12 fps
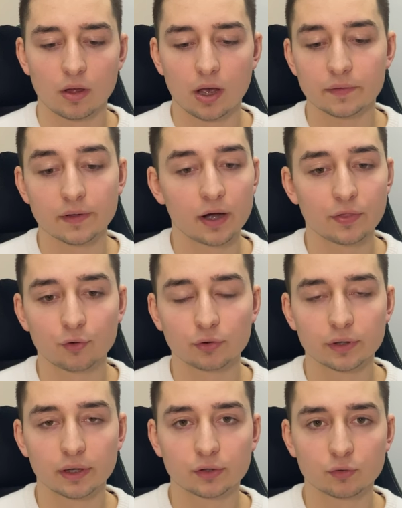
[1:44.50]
And I thought
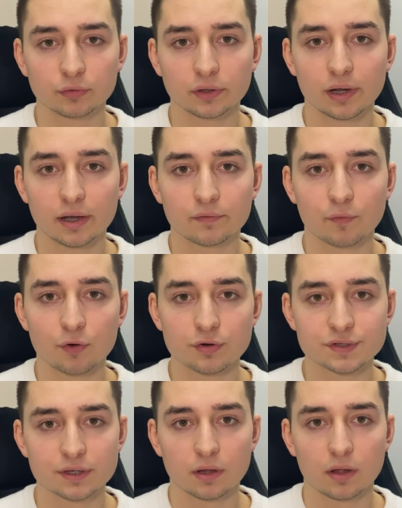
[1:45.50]
it couldn't get worse,
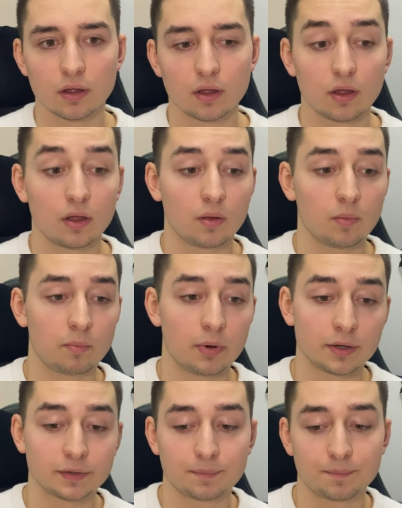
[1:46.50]
but